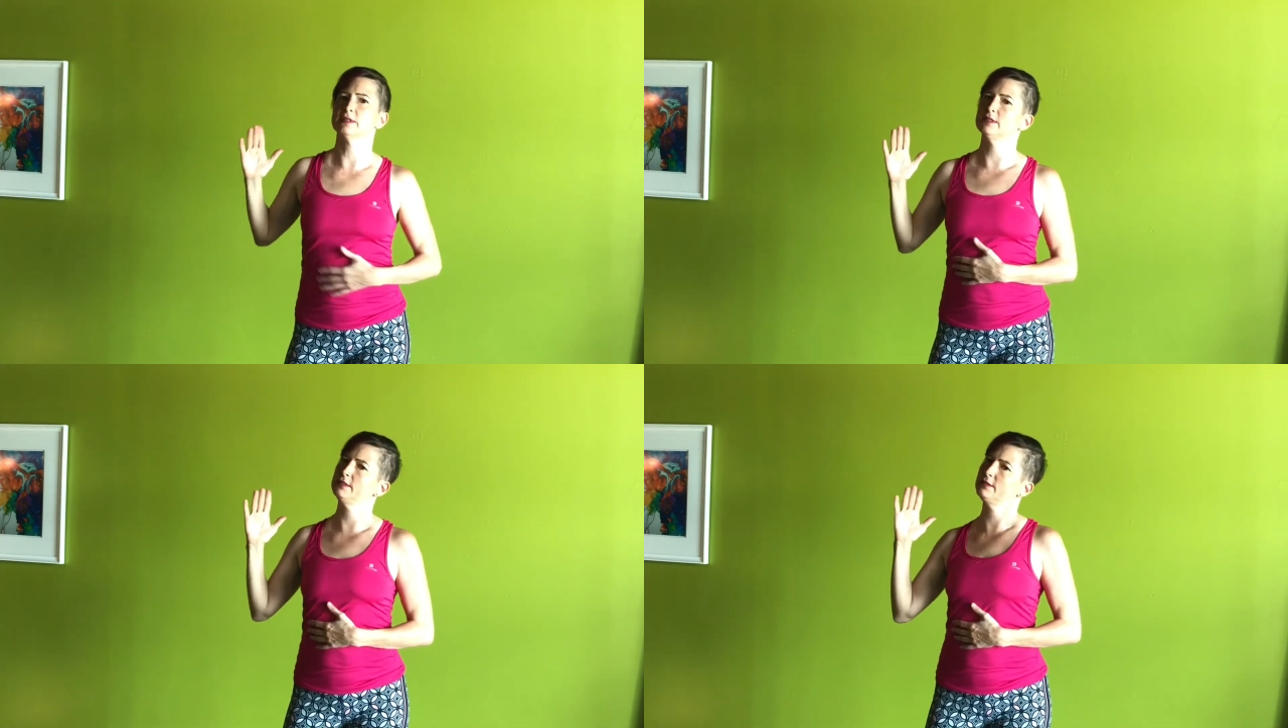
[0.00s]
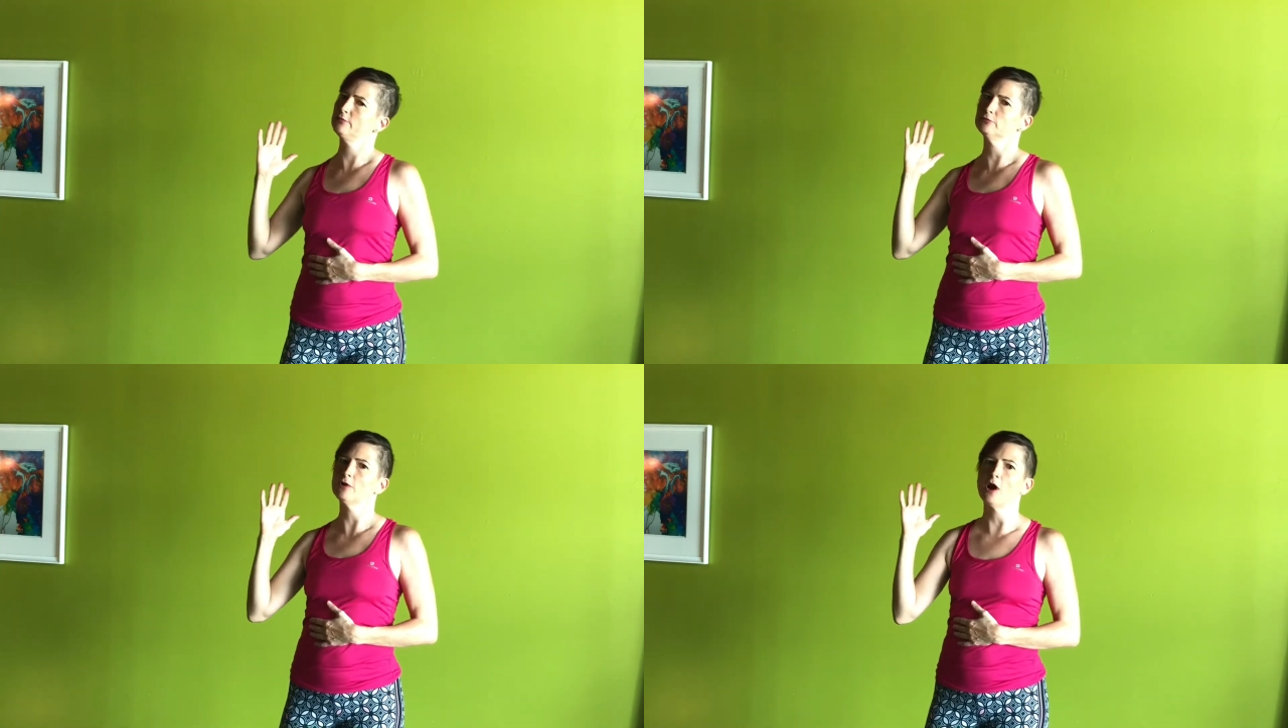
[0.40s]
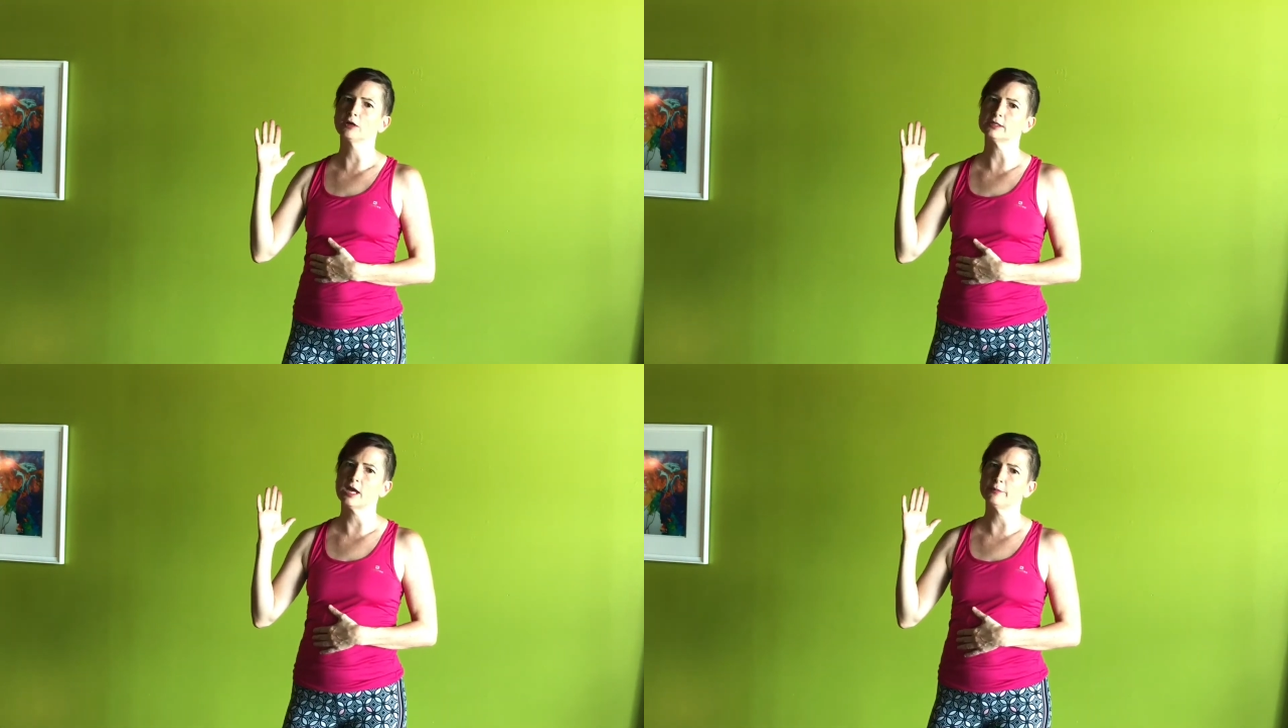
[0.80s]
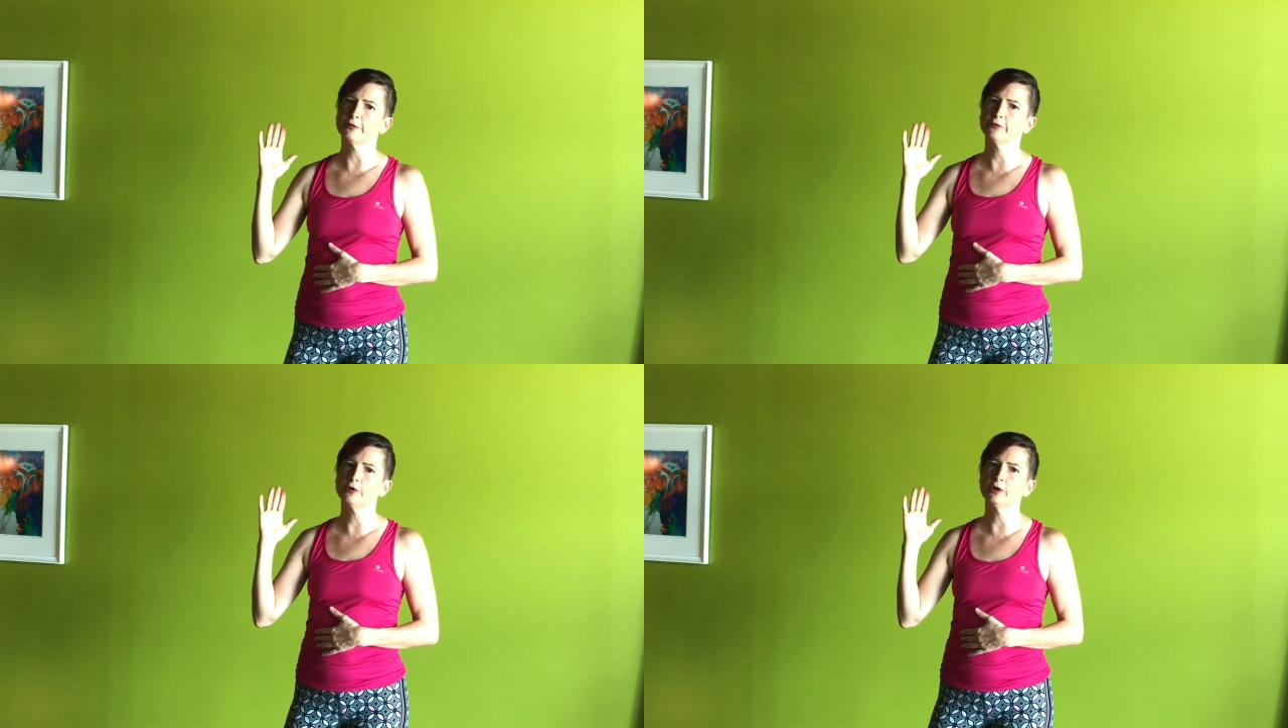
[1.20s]
is the wrong type
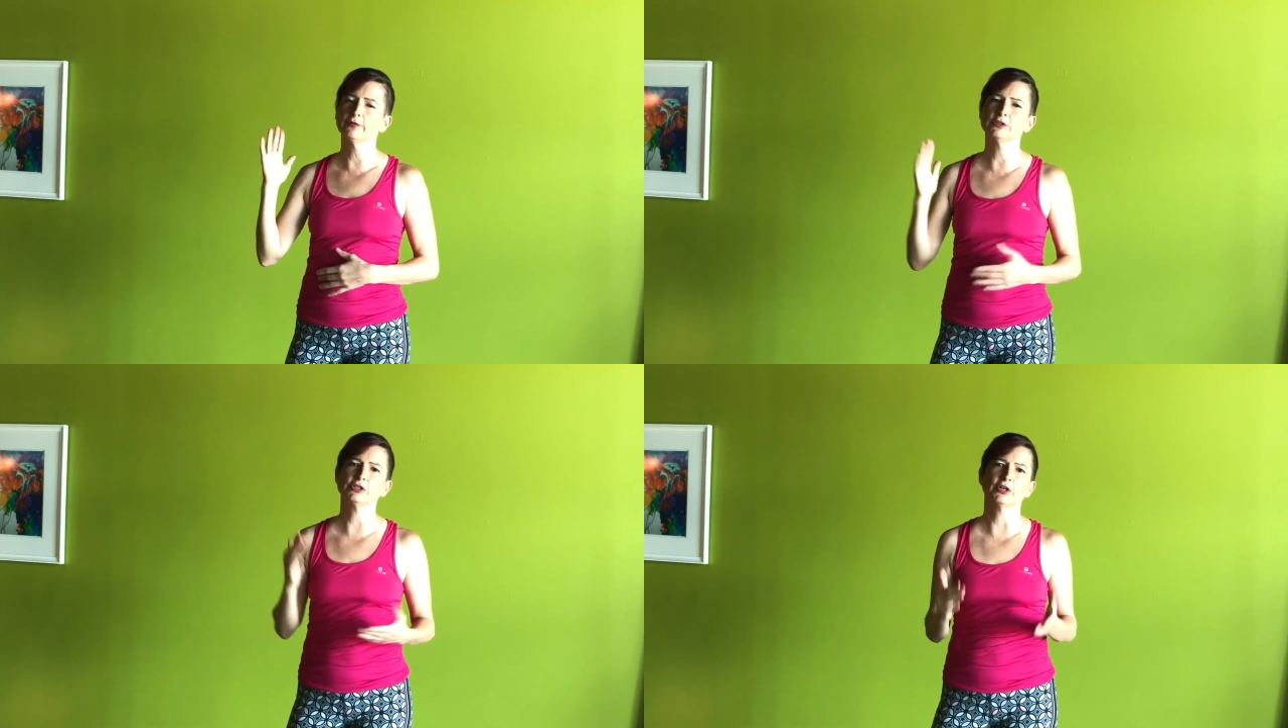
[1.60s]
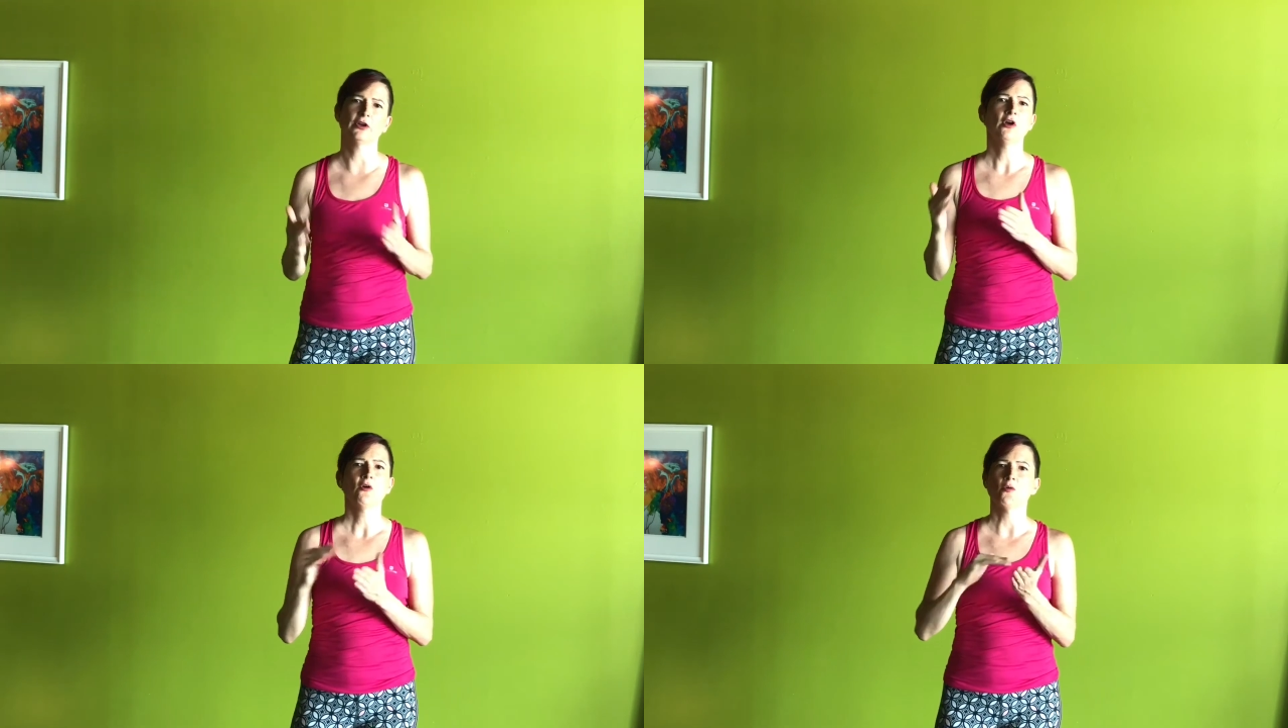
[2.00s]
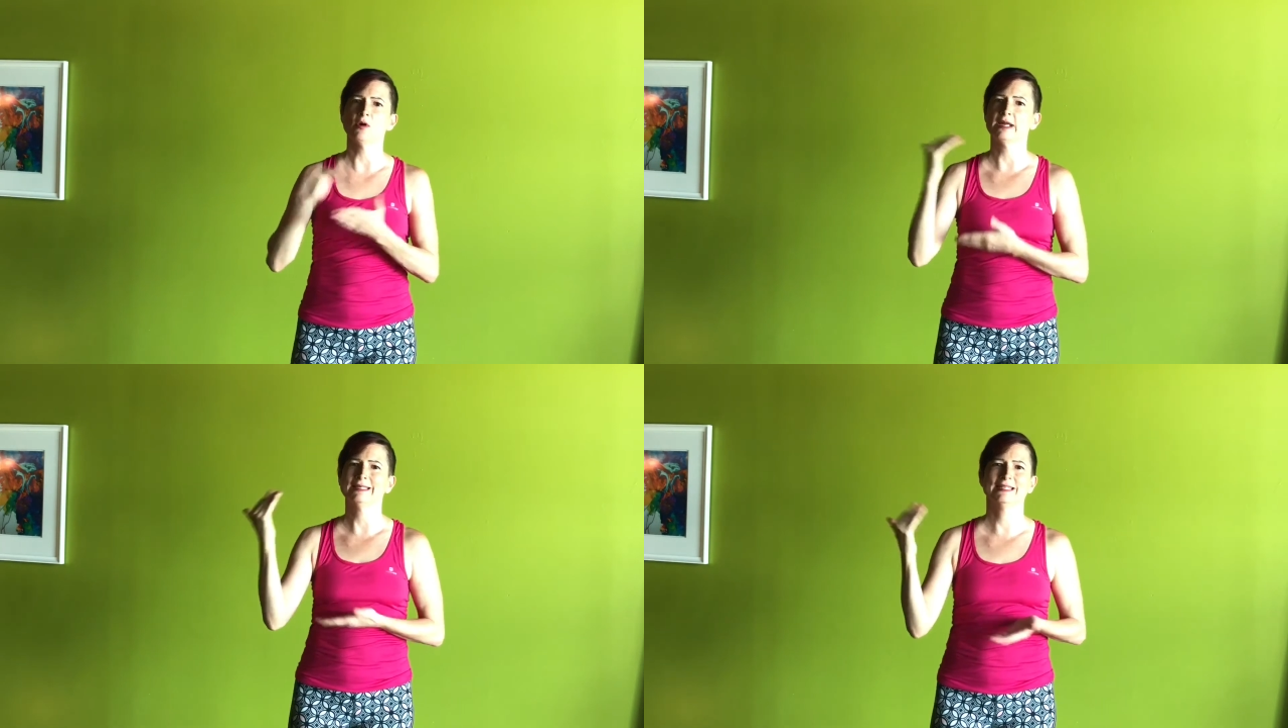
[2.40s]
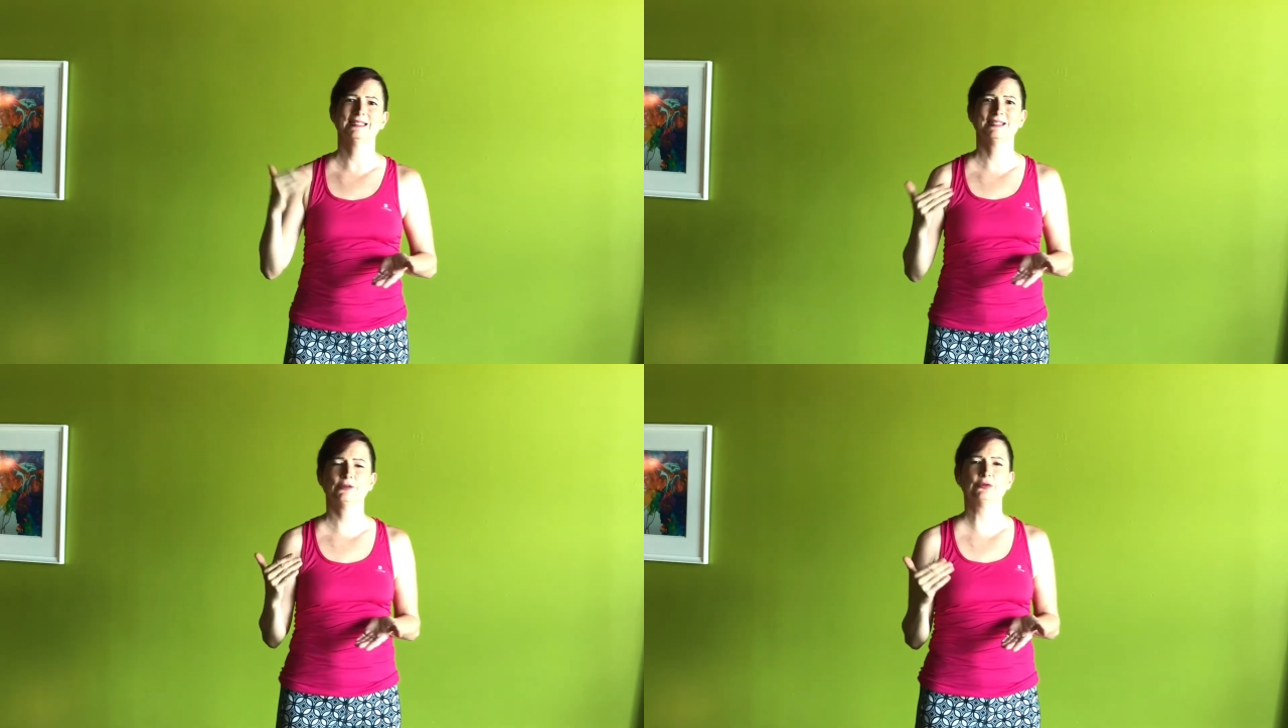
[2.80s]
of curvature or it
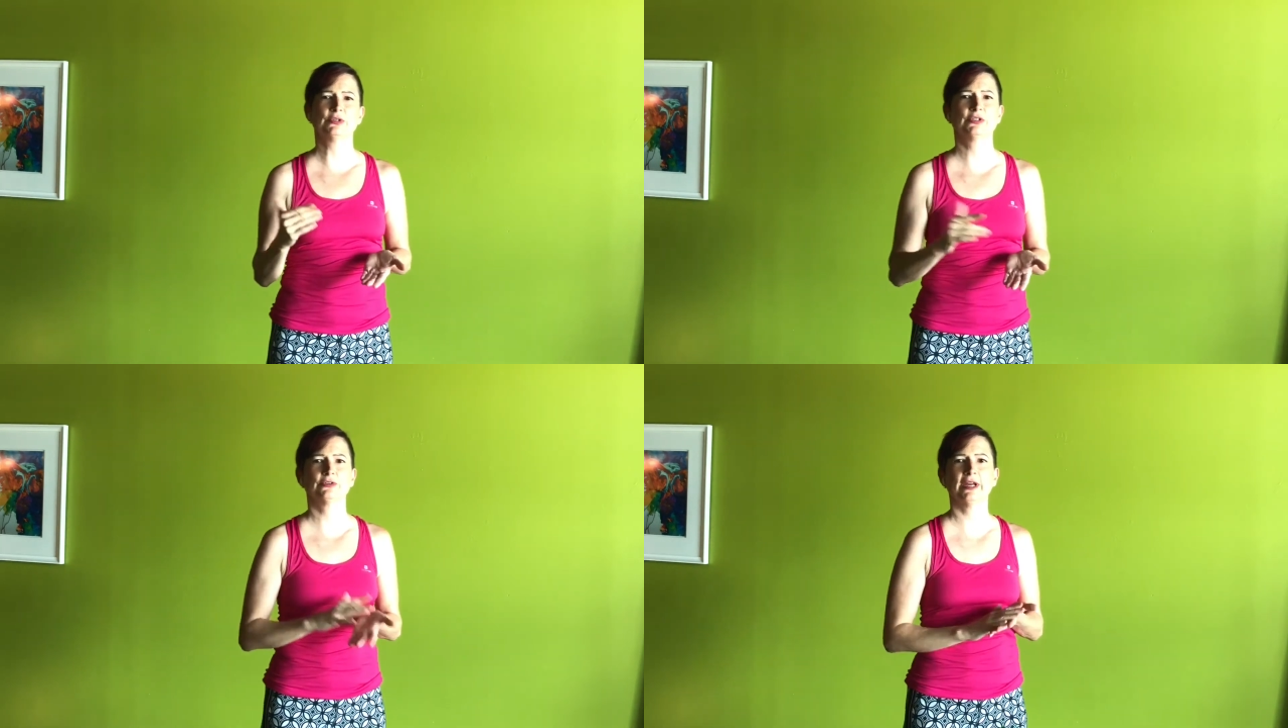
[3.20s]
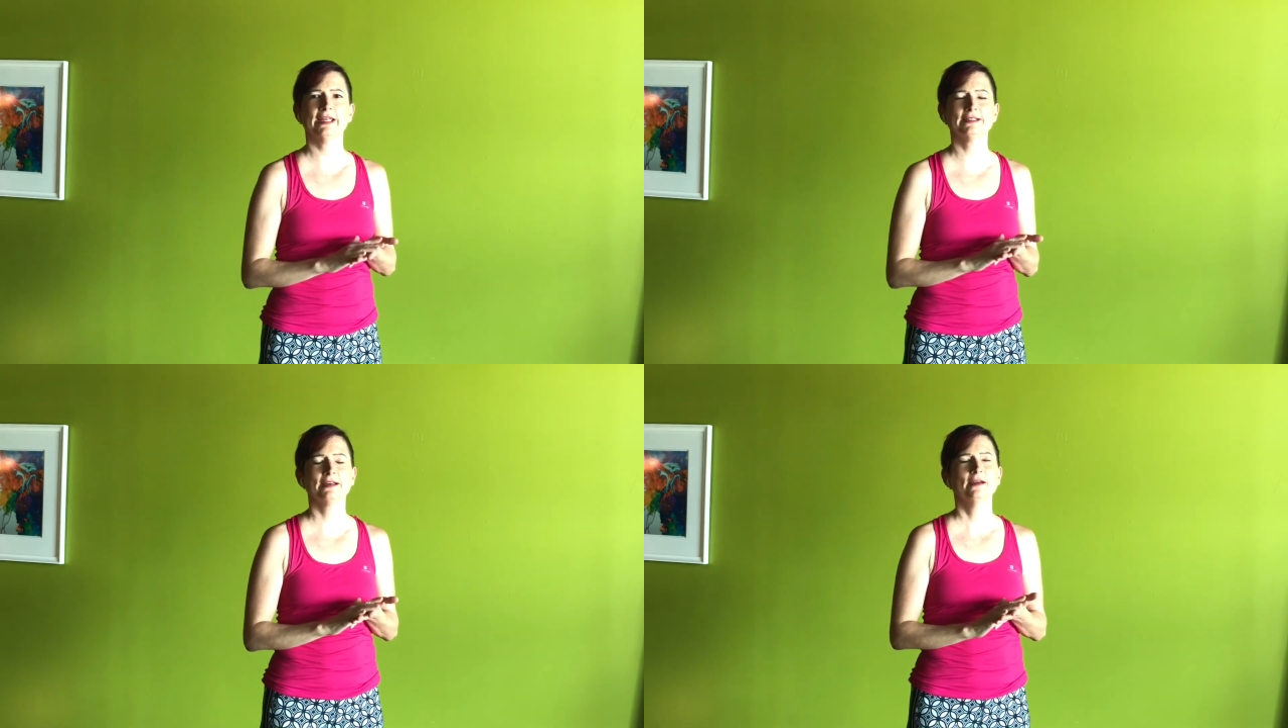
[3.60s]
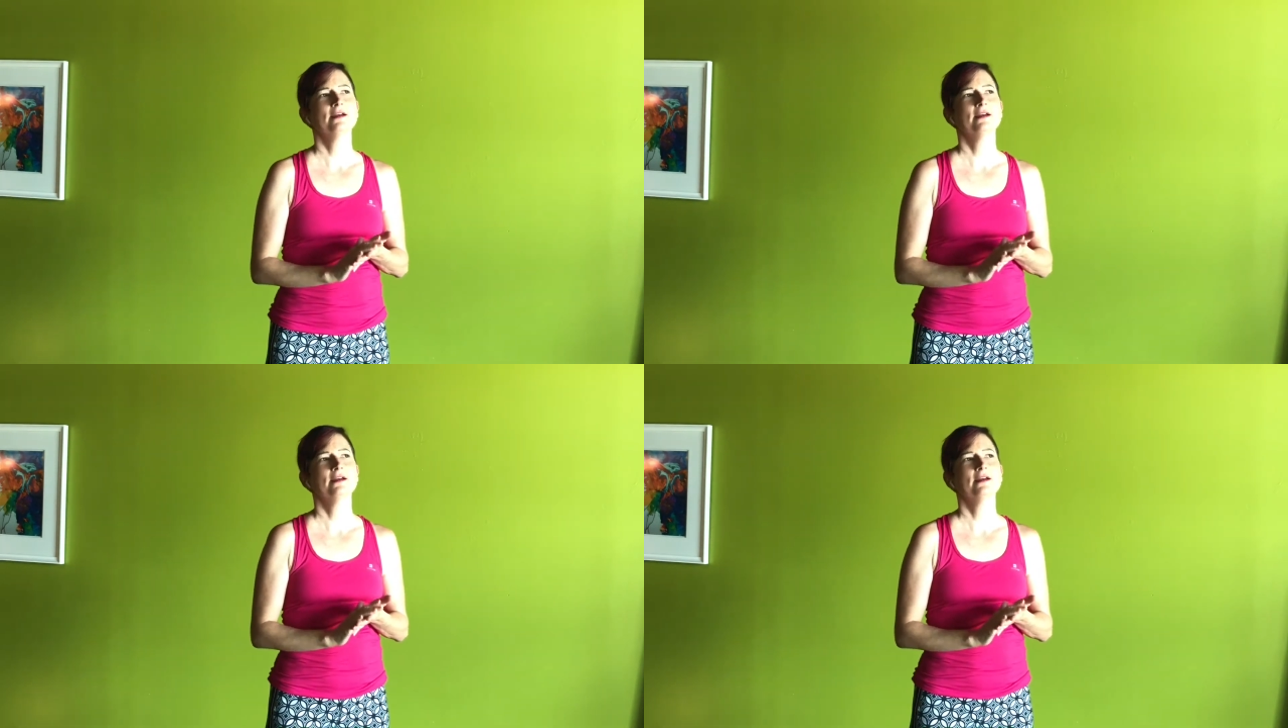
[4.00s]
is too straight,